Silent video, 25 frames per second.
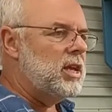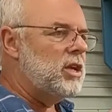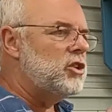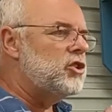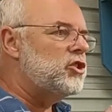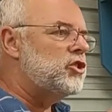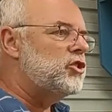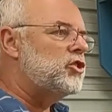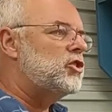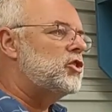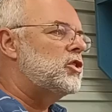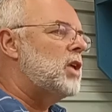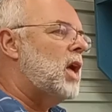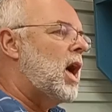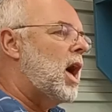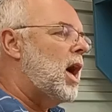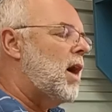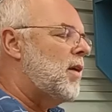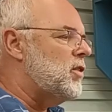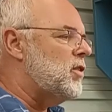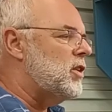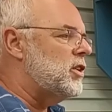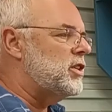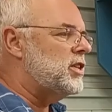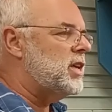
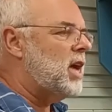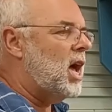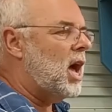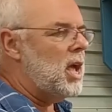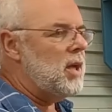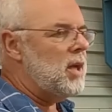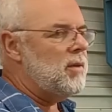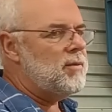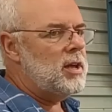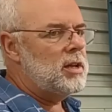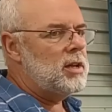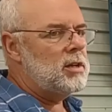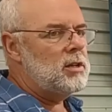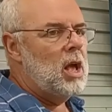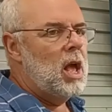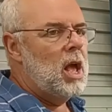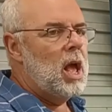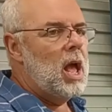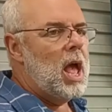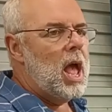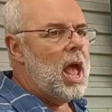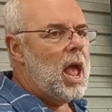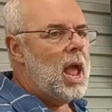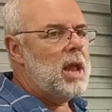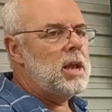tape
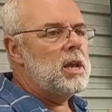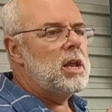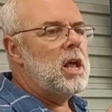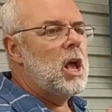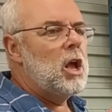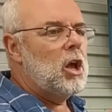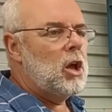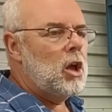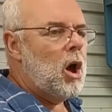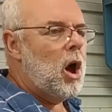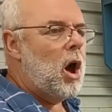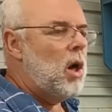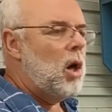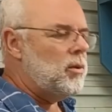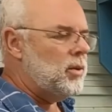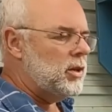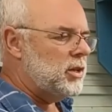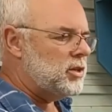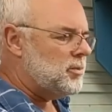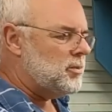and college